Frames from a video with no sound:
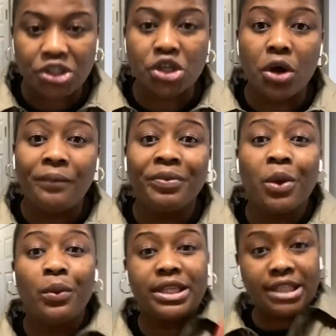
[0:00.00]
So
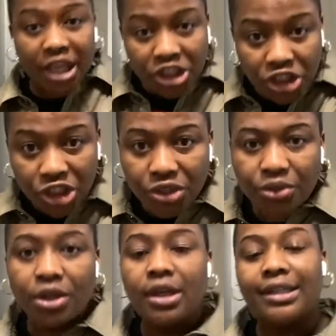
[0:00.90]
we teach
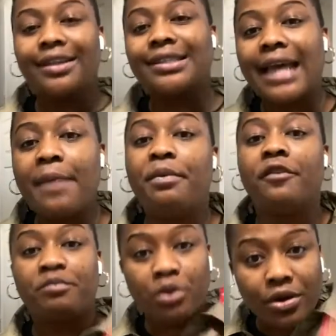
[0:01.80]
you the type
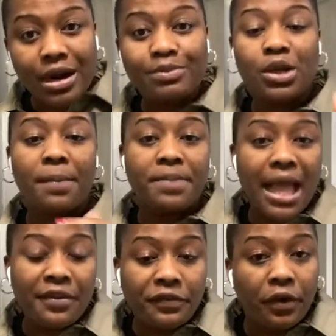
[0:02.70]
of program to
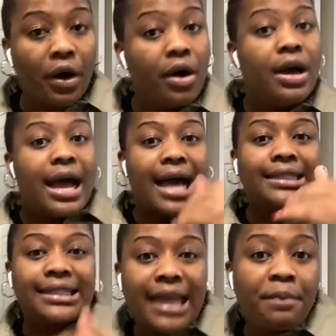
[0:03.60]
apply for
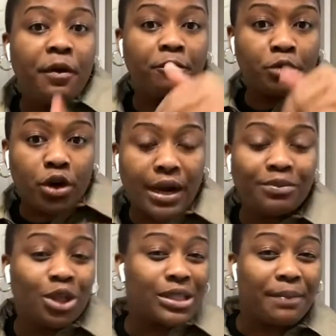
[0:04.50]
and the type of
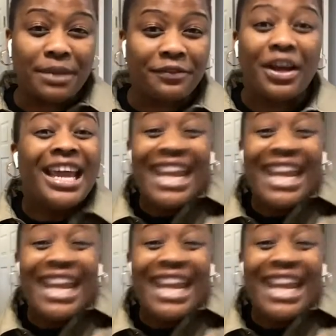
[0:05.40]
program not to apply for,